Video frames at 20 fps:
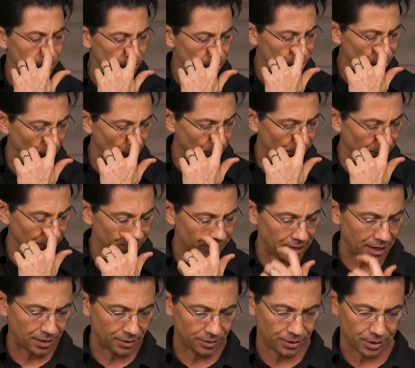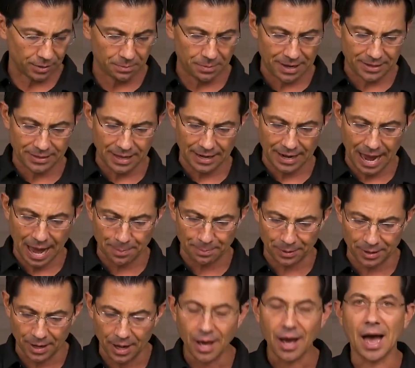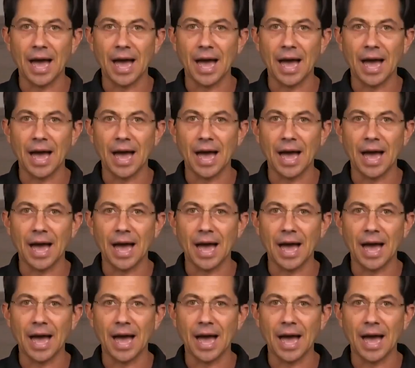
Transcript: Jeremy or Tanner can make that happen.